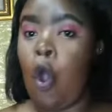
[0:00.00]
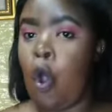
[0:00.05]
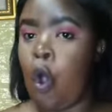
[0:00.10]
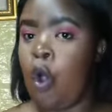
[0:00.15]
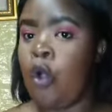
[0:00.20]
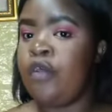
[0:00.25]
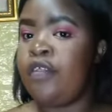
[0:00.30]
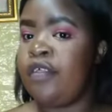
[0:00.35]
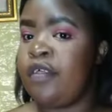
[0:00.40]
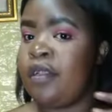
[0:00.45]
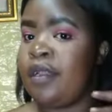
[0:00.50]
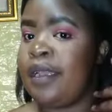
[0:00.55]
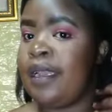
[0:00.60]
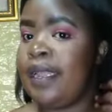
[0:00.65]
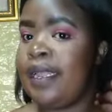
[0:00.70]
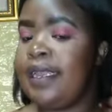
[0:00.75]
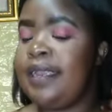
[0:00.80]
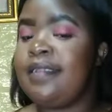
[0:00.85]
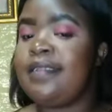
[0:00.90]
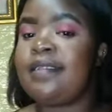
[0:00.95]
Or the
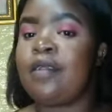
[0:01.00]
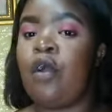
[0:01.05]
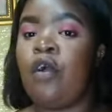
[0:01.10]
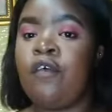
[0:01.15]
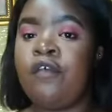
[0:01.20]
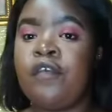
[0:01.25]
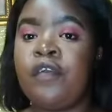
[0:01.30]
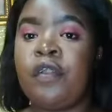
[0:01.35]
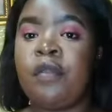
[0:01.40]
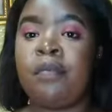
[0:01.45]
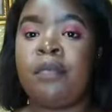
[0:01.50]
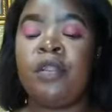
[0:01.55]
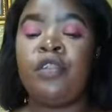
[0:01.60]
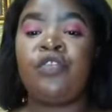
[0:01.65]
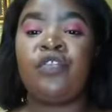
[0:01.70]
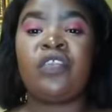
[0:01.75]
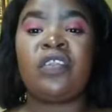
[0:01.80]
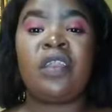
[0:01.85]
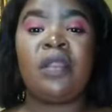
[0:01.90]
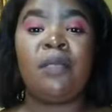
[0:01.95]
lady's offering me
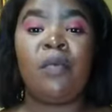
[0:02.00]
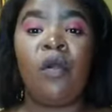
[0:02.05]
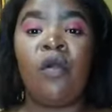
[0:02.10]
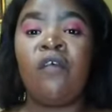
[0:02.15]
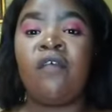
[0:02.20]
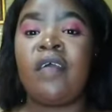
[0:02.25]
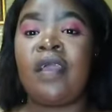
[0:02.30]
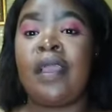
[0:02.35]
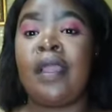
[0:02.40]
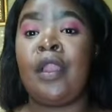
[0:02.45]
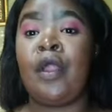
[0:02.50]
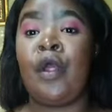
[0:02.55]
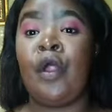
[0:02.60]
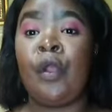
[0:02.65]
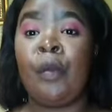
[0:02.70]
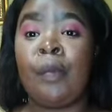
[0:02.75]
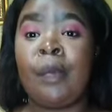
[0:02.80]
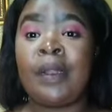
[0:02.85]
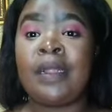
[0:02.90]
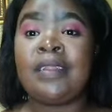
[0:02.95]
to sleep over at
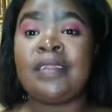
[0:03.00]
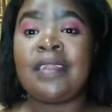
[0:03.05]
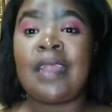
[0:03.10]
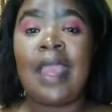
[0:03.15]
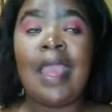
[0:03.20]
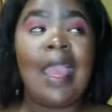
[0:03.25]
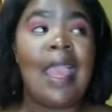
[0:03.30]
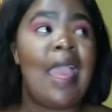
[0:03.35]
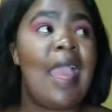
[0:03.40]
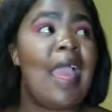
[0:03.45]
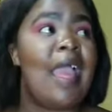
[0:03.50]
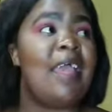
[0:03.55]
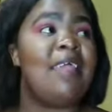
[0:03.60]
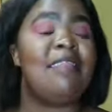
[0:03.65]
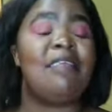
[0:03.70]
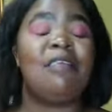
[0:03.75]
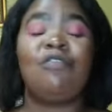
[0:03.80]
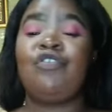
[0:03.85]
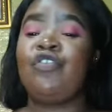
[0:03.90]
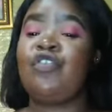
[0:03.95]
her place,
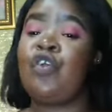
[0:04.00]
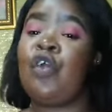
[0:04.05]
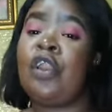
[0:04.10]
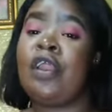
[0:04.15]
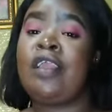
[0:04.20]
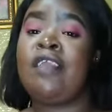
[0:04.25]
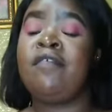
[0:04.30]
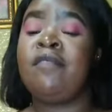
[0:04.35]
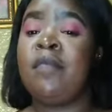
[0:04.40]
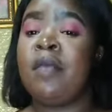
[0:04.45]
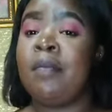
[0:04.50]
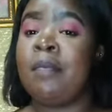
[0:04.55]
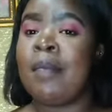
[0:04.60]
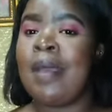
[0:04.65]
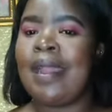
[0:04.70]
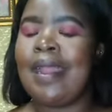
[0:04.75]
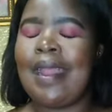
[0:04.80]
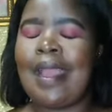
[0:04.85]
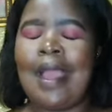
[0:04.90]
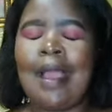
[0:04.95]
and then she's gonna give me
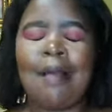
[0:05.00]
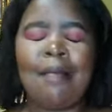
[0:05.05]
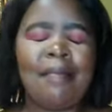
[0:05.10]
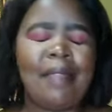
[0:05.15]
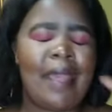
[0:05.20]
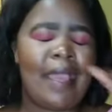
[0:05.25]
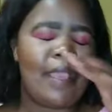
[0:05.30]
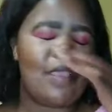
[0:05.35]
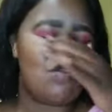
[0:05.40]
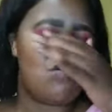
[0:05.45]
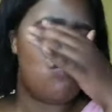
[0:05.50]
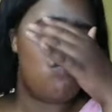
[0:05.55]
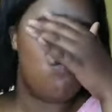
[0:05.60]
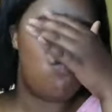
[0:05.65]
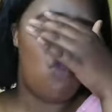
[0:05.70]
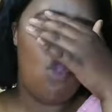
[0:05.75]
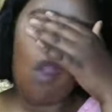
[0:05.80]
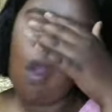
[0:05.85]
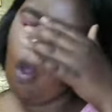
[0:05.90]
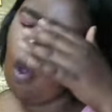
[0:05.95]
money. I'm like,
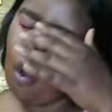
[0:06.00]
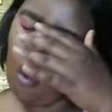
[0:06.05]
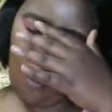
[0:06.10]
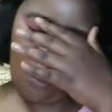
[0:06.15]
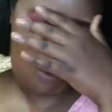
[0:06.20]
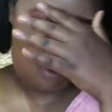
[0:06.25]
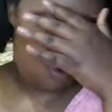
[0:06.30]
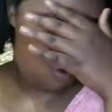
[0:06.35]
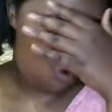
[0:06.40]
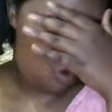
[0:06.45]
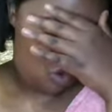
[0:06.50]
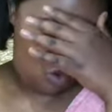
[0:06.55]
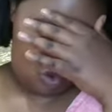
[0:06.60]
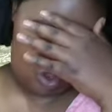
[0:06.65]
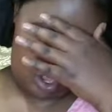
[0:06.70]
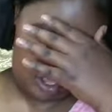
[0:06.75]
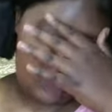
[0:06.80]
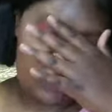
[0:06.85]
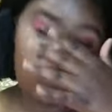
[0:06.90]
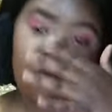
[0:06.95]
yo,
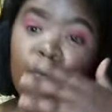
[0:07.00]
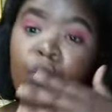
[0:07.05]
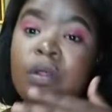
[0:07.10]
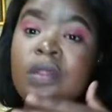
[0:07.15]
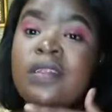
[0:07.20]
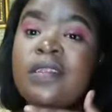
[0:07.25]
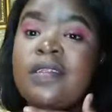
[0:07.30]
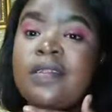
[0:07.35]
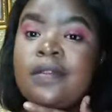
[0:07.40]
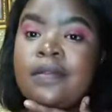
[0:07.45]
it's worth.